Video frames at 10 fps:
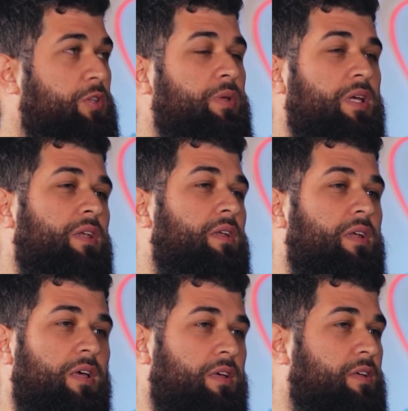doing
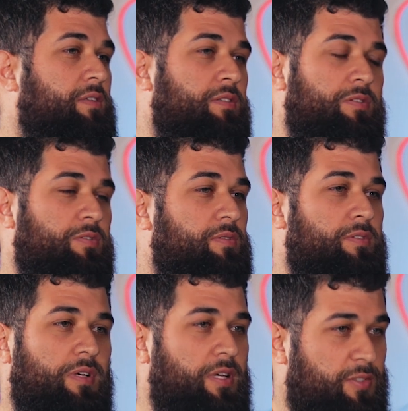
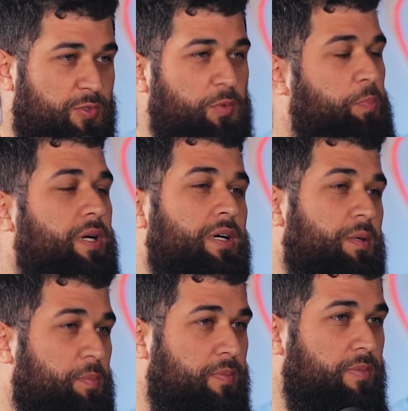a
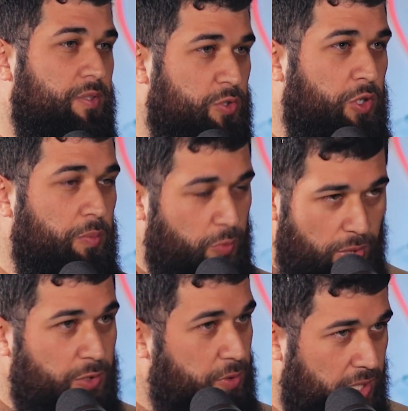superb job, we
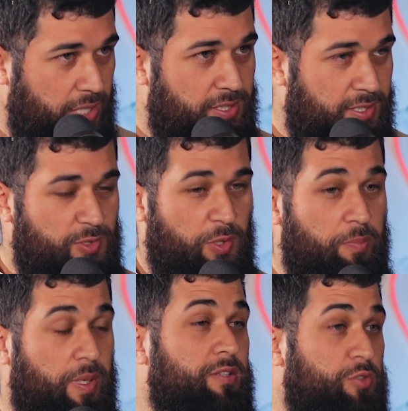are doing excellent job,
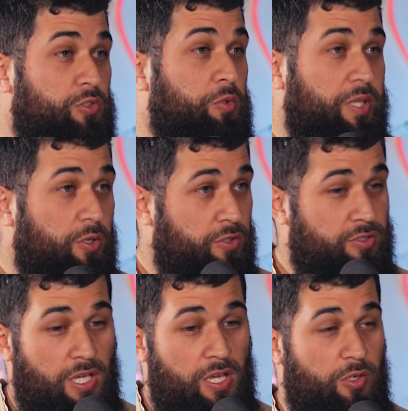but it's also
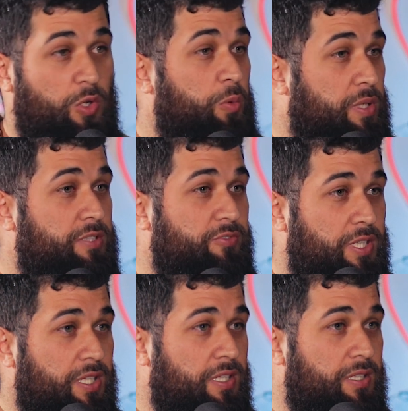because no one is
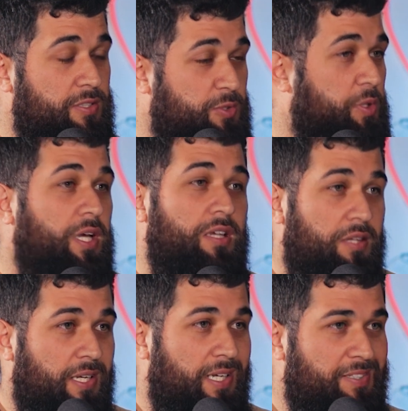really doing
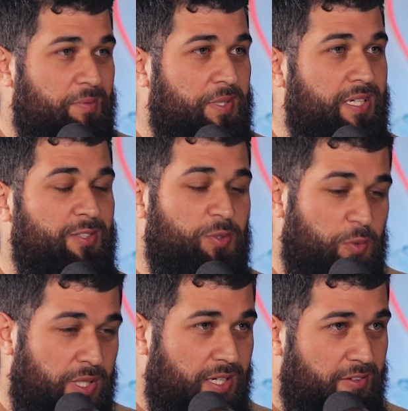anything in Latin America, so
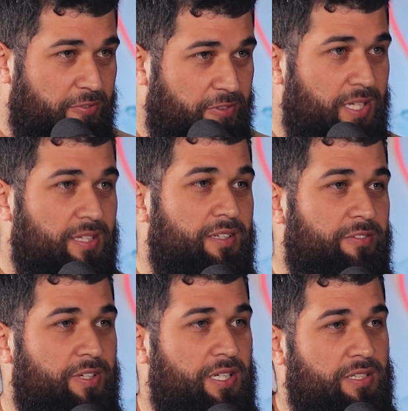we are filling
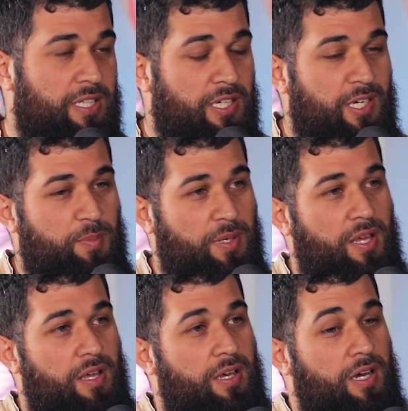that gap.
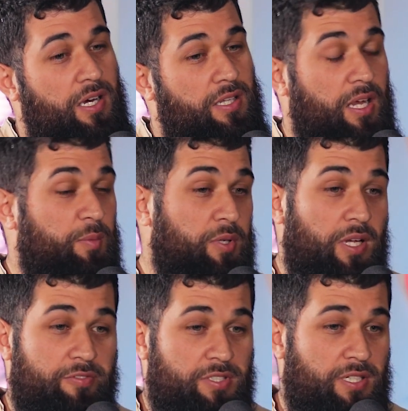And
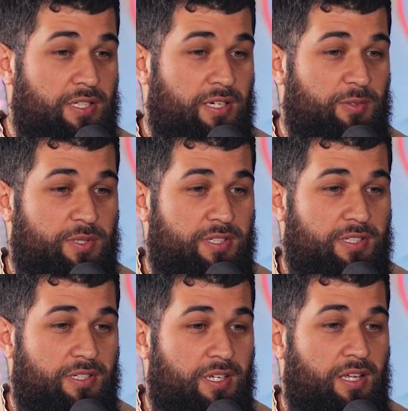alhamdulillah, I've seen
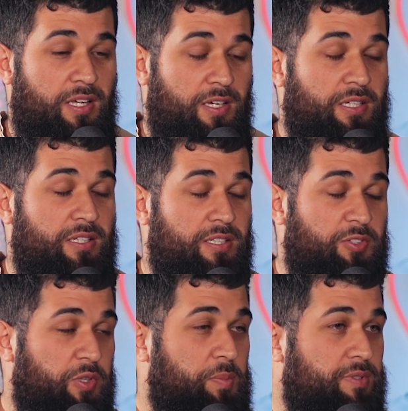in the
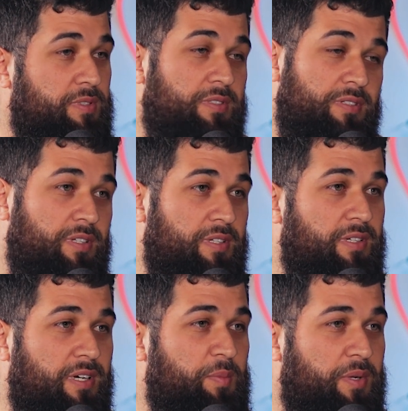trips
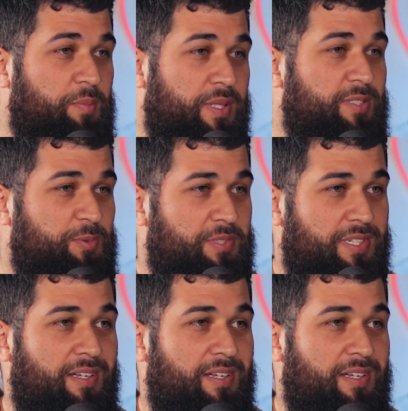amazing work.